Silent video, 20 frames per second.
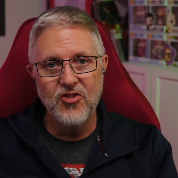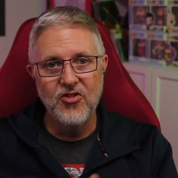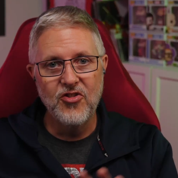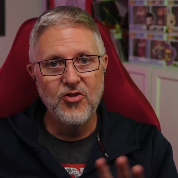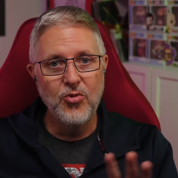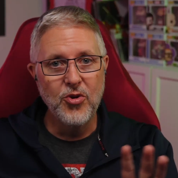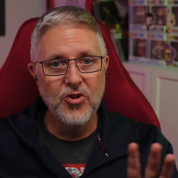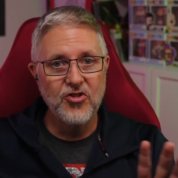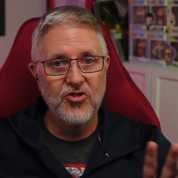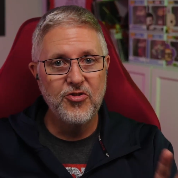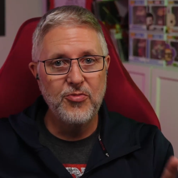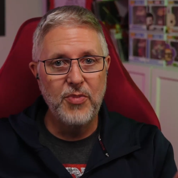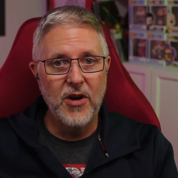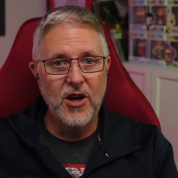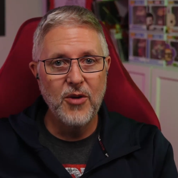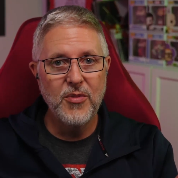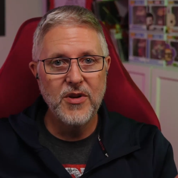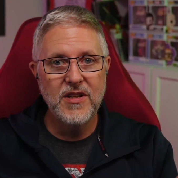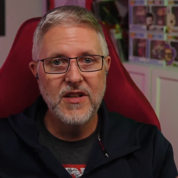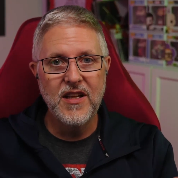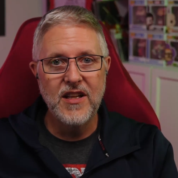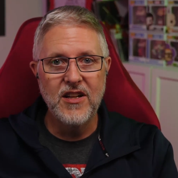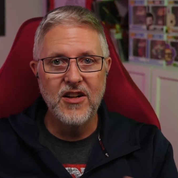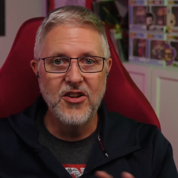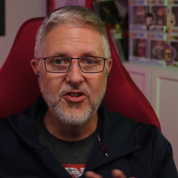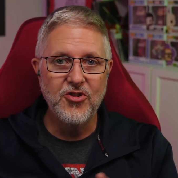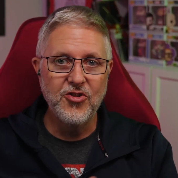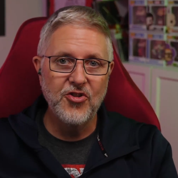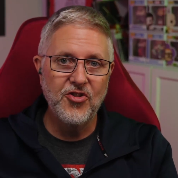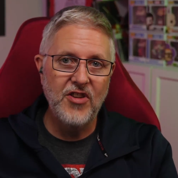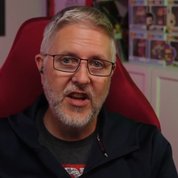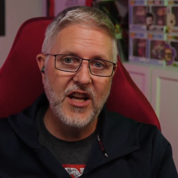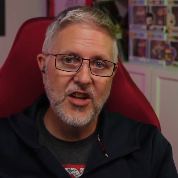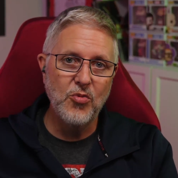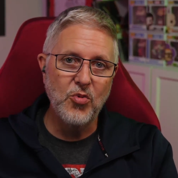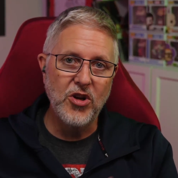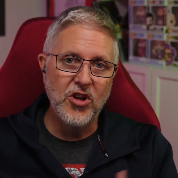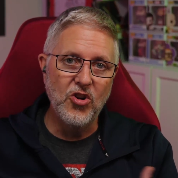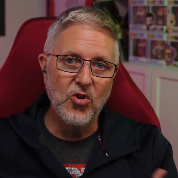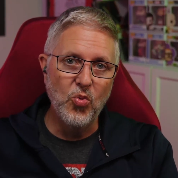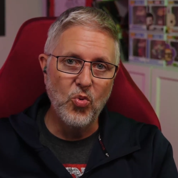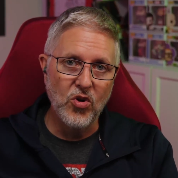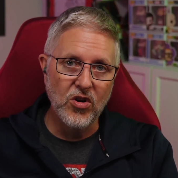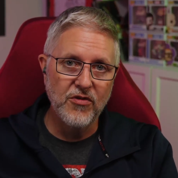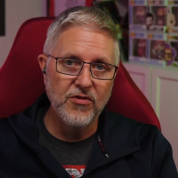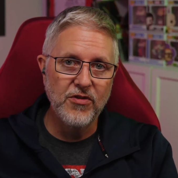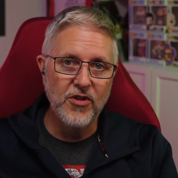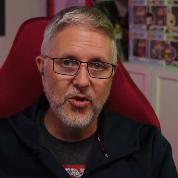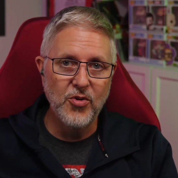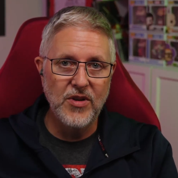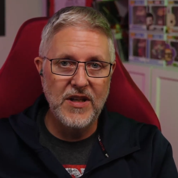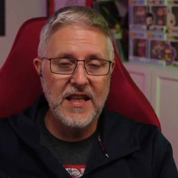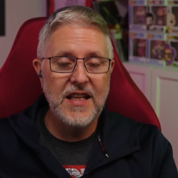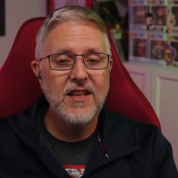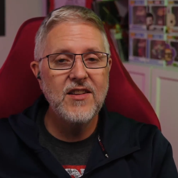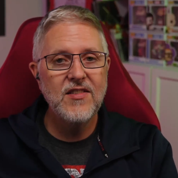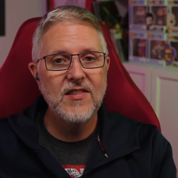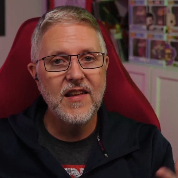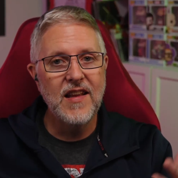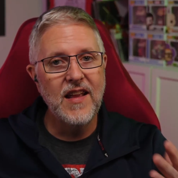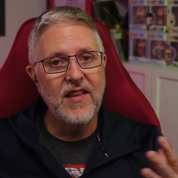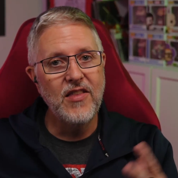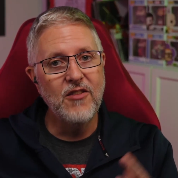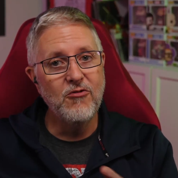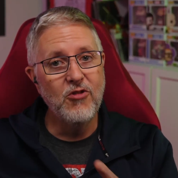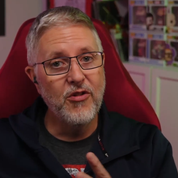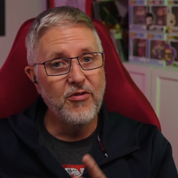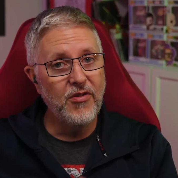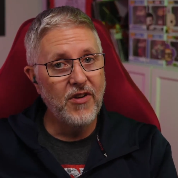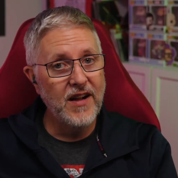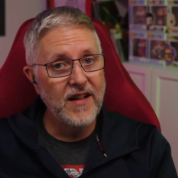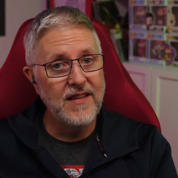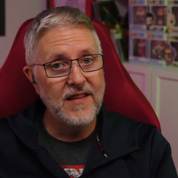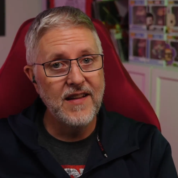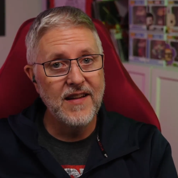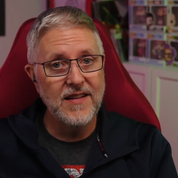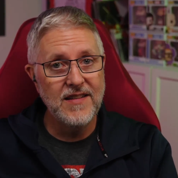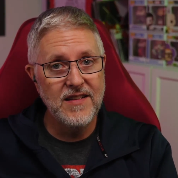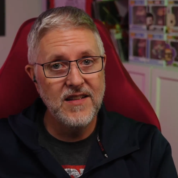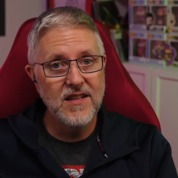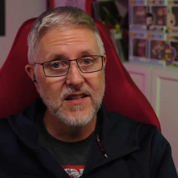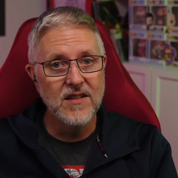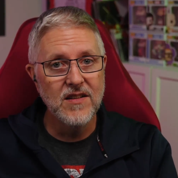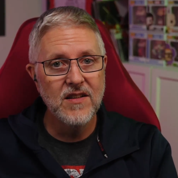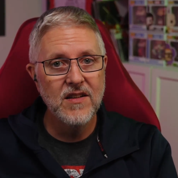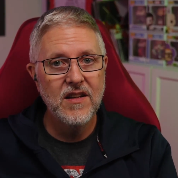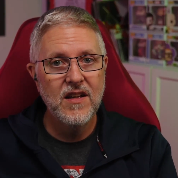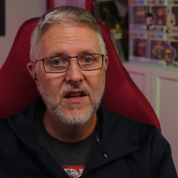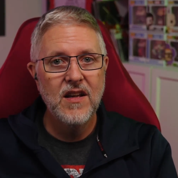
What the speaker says: to experiment and understand what your workflow needs and then refine the idea.